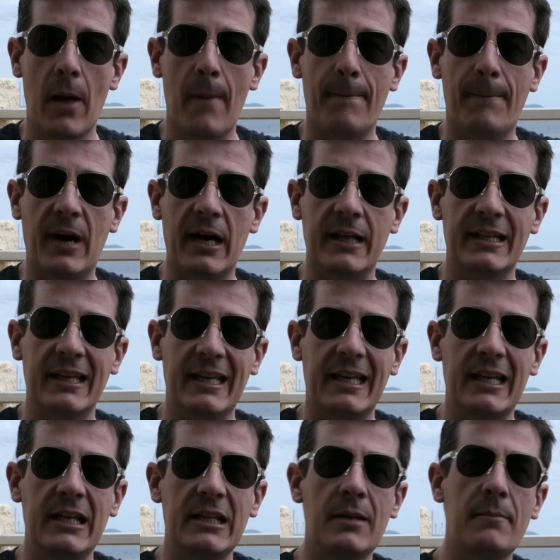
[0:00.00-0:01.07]
But
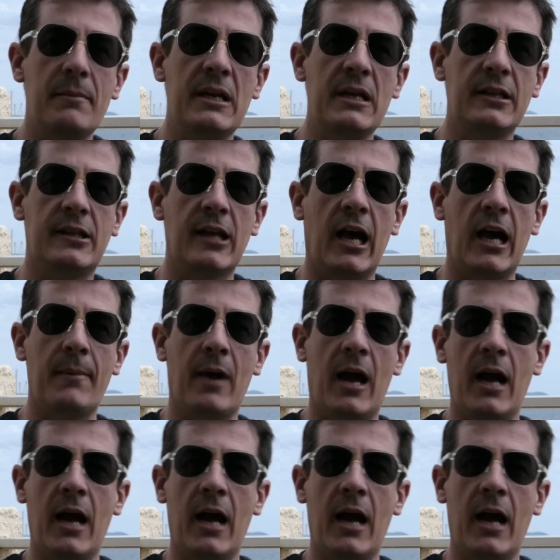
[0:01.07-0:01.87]
in the meantime,